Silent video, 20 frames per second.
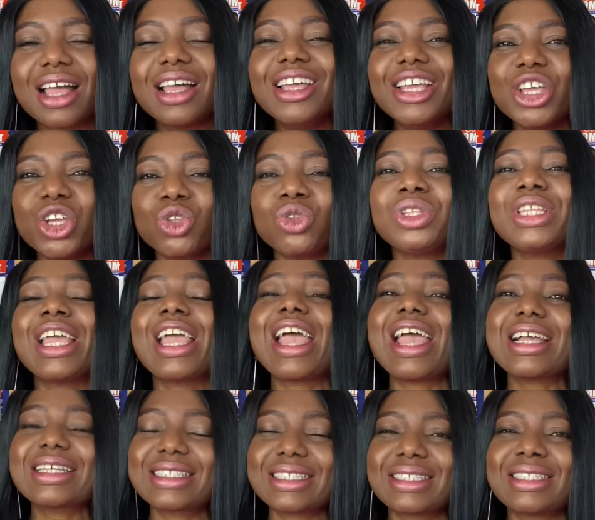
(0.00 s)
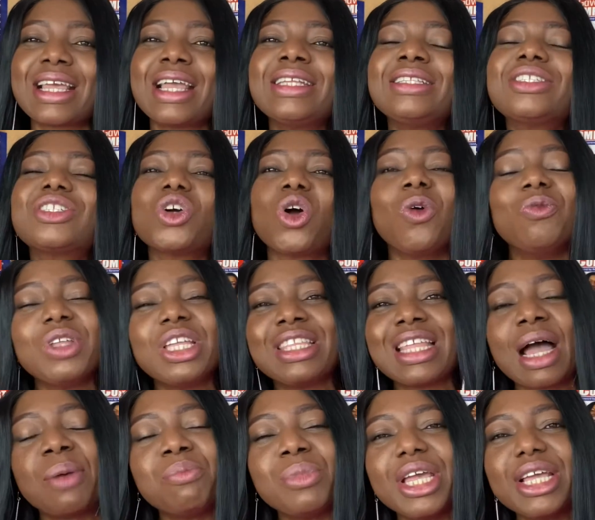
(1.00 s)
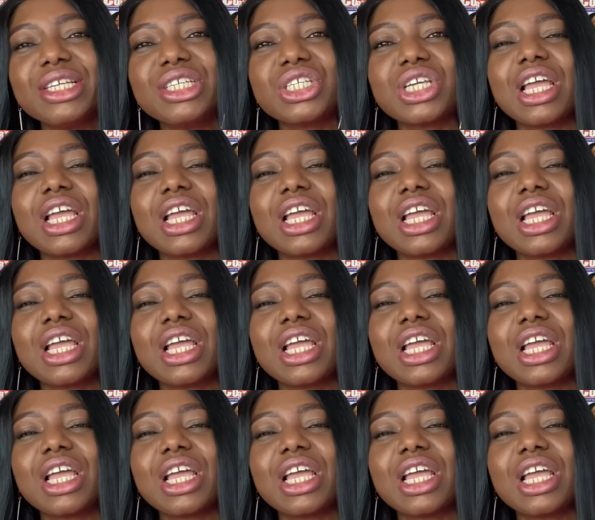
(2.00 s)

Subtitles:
you know the extent of the damage,